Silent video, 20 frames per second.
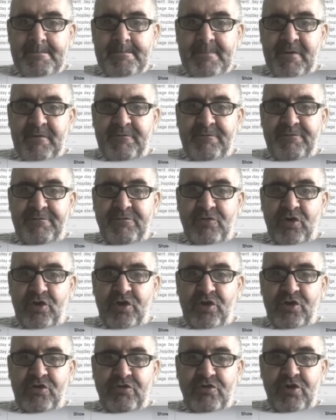Frog
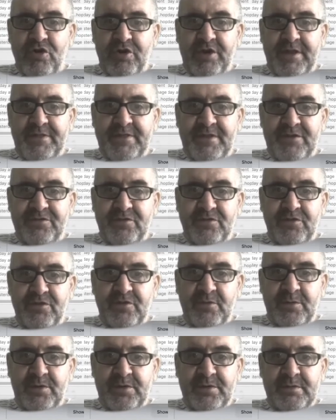Croaking, there's another
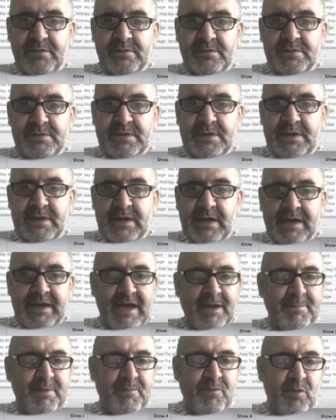one.
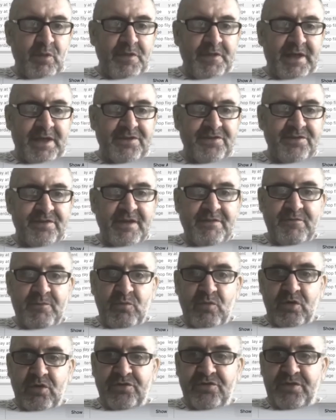Can't remember what that 7
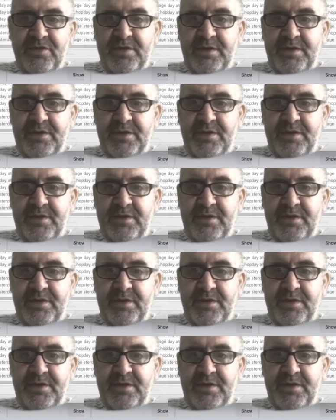was.